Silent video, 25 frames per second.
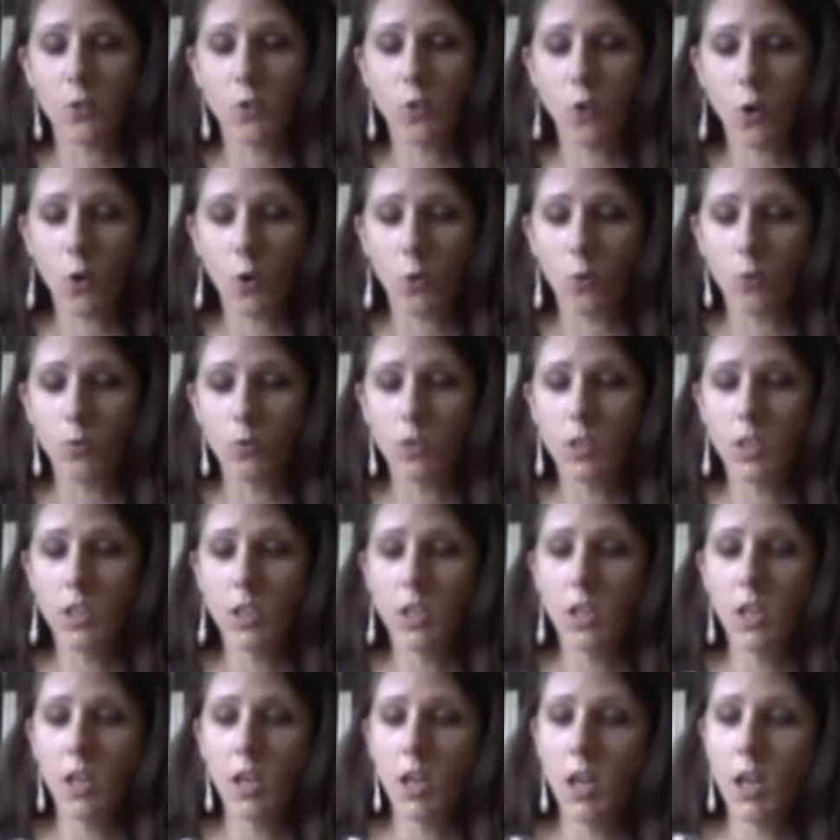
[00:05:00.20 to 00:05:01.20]
So,
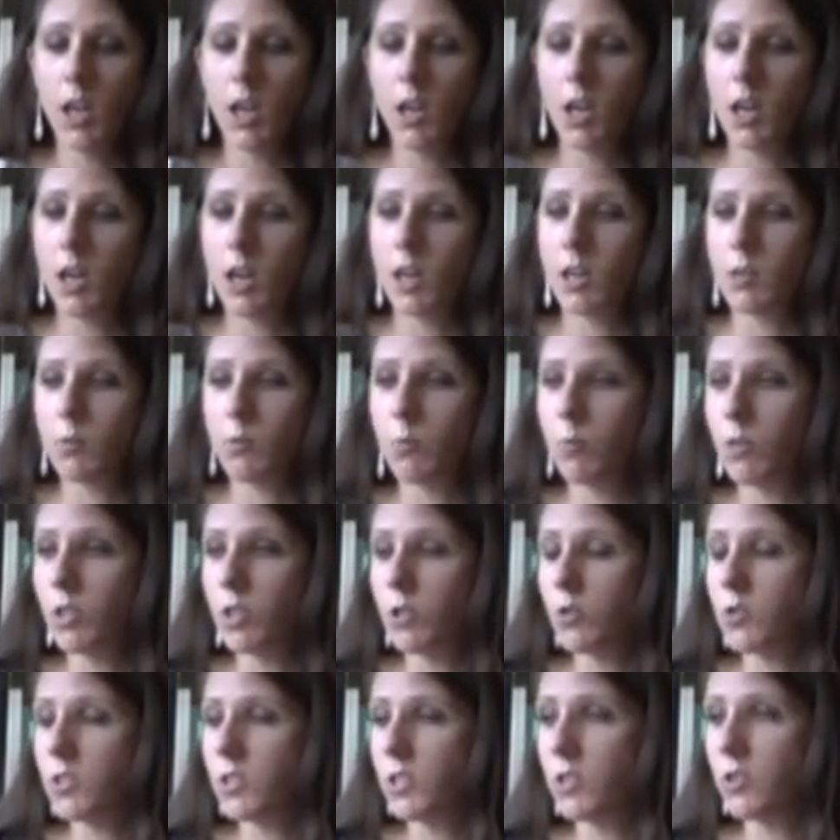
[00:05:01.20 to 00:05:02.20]
when
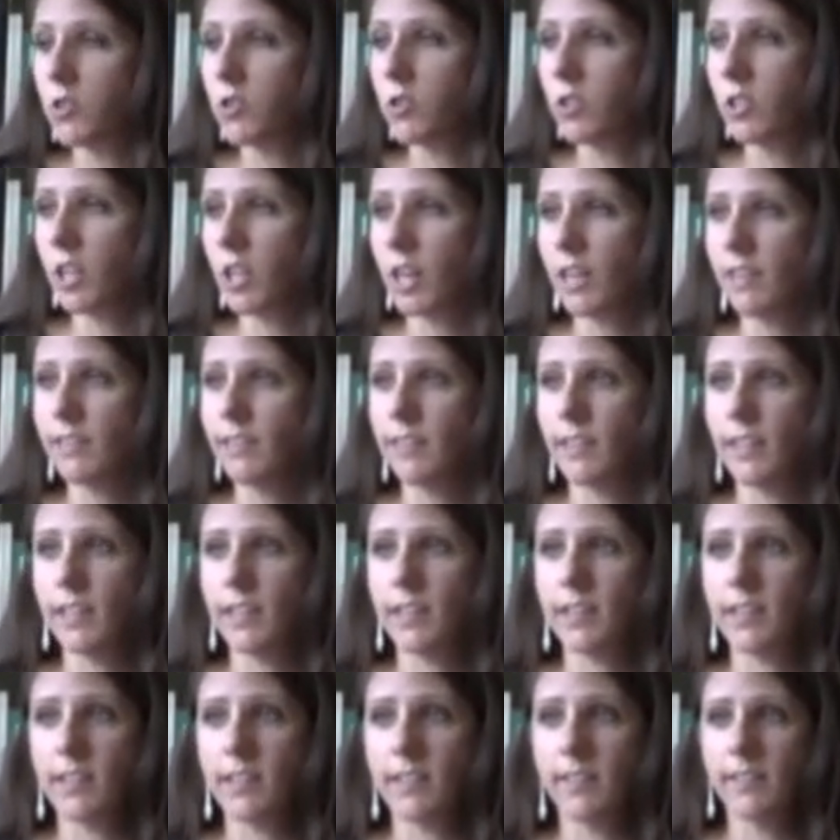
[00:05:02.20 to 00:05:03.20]
you tilt your glass
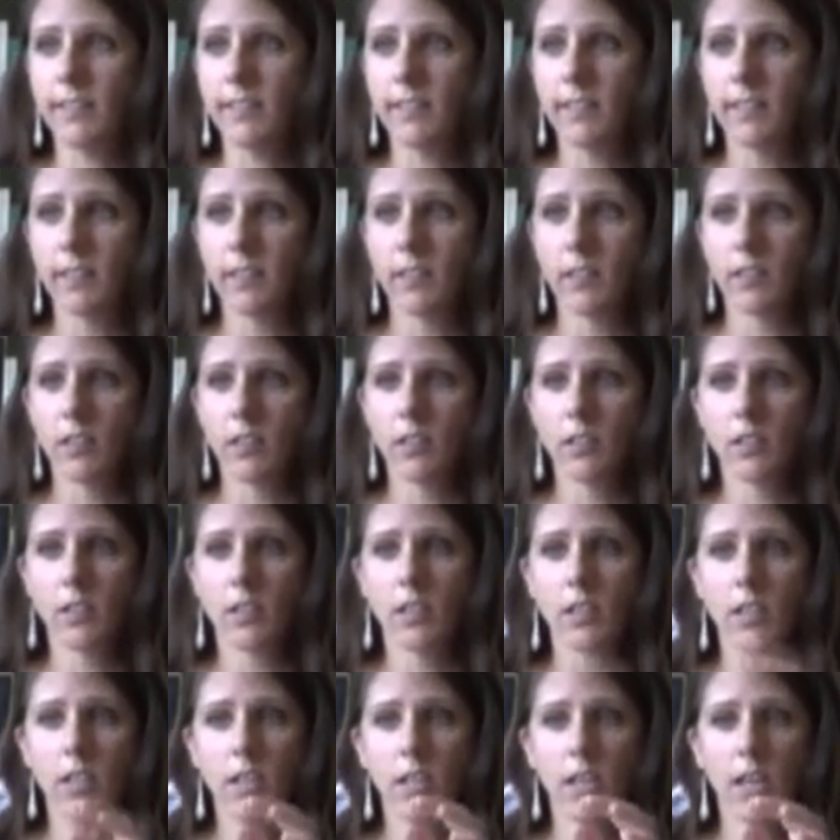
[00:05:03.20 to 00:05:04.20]
like this,
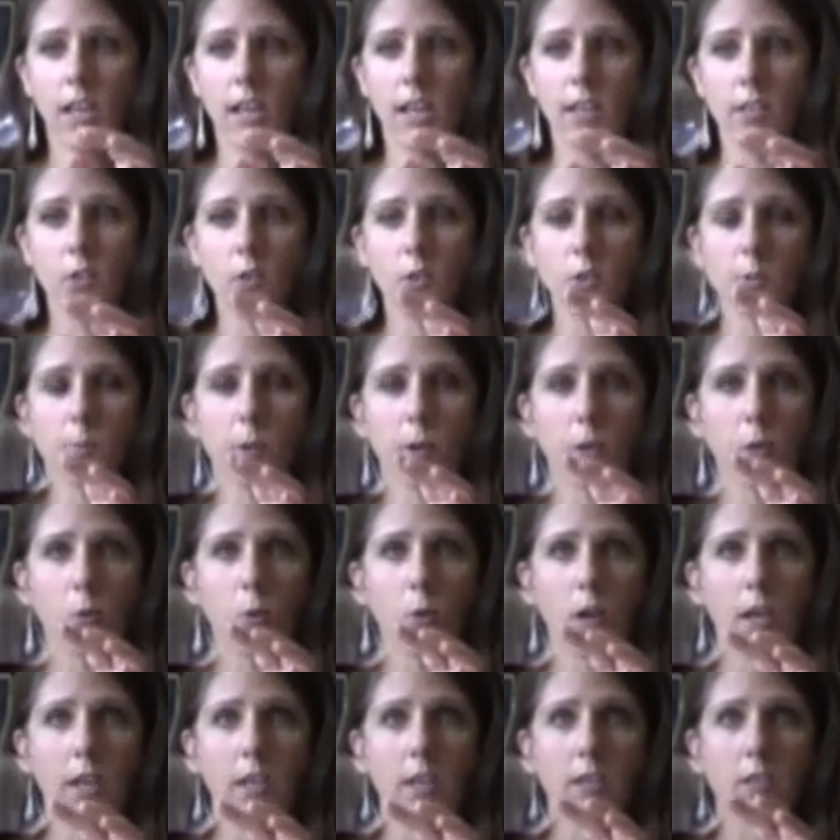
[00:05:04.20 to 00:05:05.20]
and you smell the
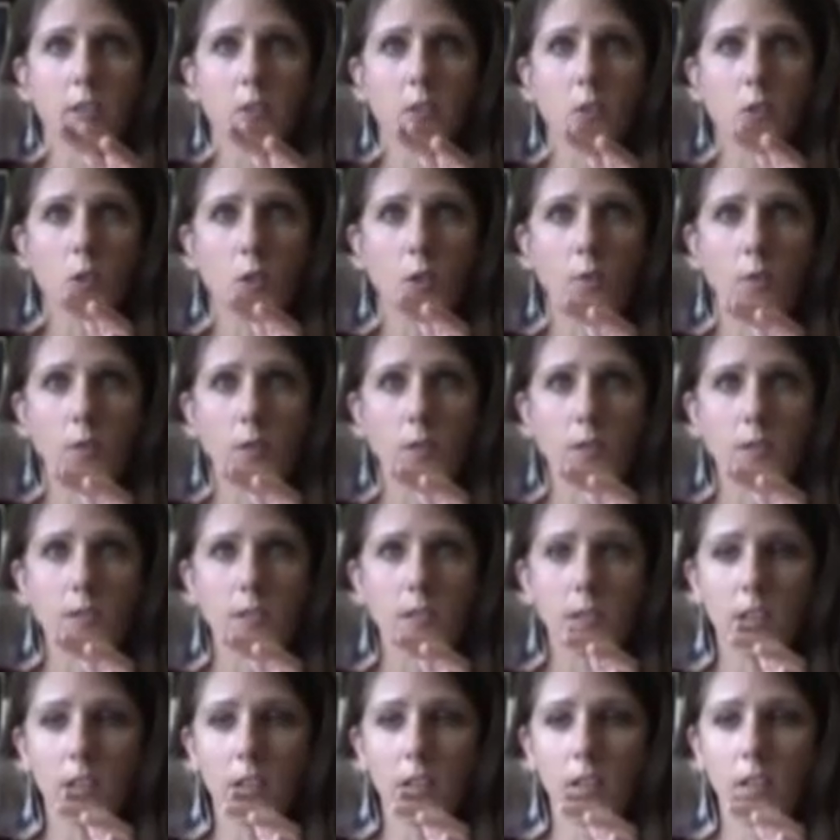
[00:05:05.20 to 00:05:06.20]
wine at the
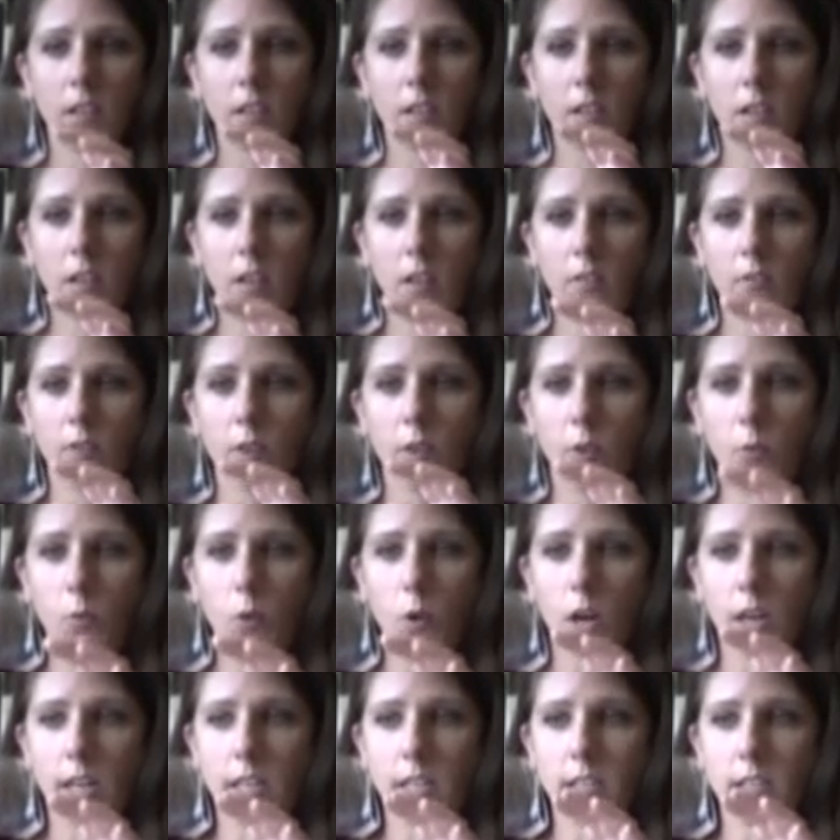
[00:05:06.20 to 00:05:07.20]
surface of the
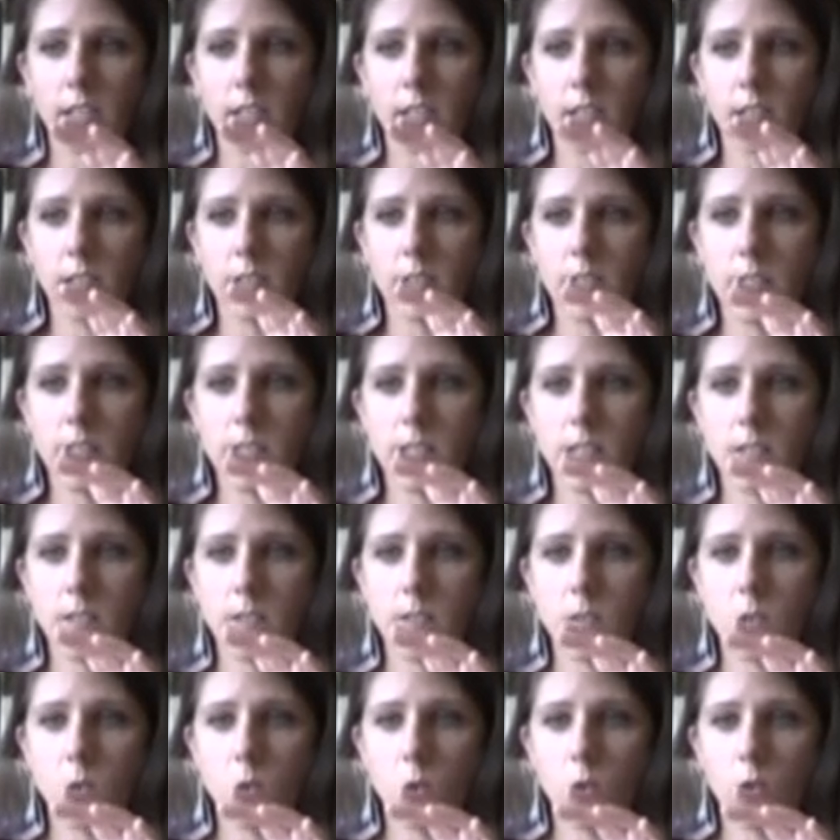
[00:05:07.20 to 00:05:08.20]
wine, this
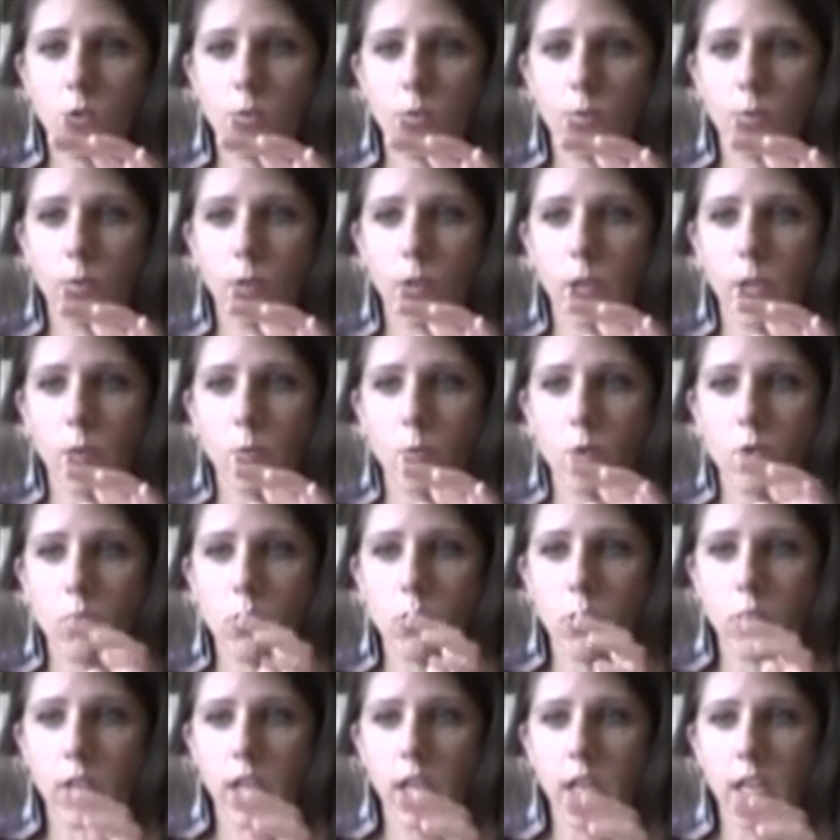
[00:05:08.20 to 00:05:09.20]
is sort of like what
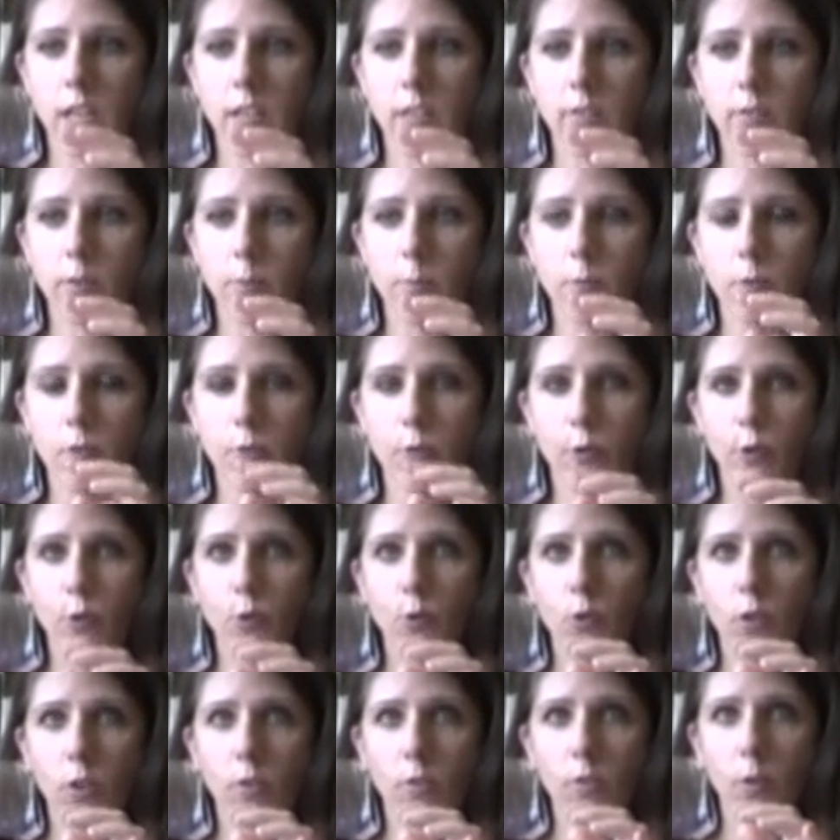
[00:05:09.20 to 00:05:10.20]
you're getting from the
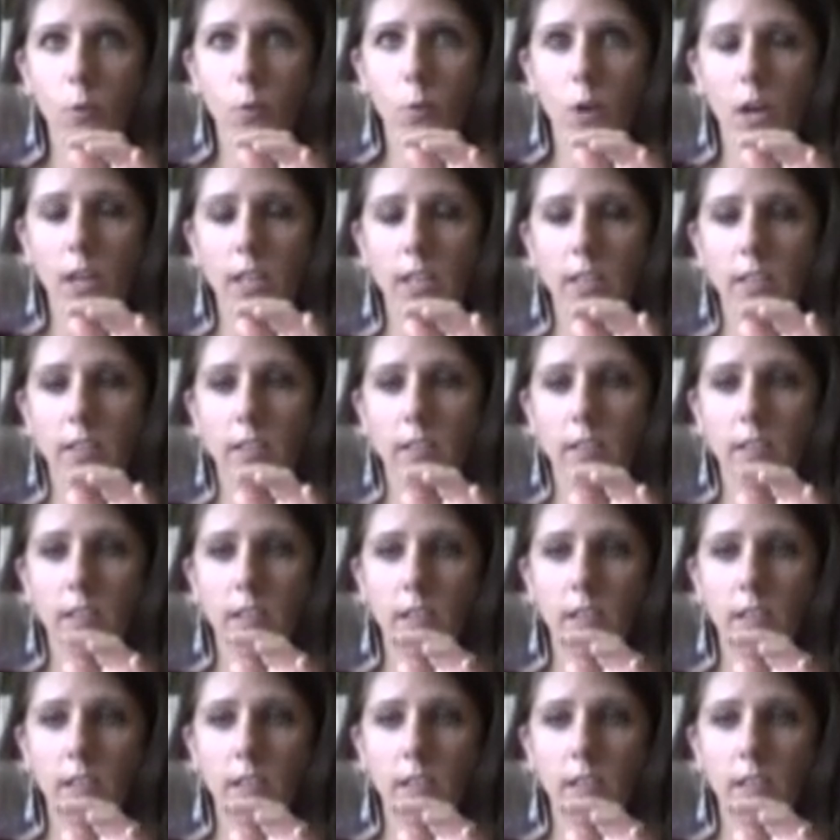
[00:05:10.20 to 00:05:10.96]
fruit of the wine.